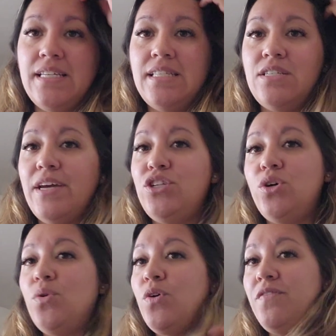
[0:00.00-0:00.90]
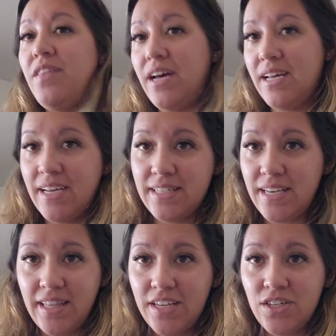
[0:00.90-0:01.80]
And so I don't know if that has
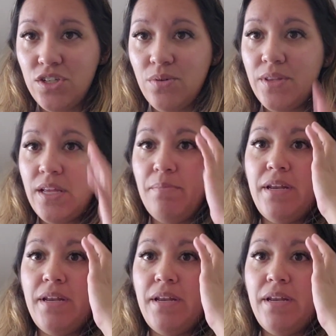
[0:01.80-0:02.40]
anything to do with it,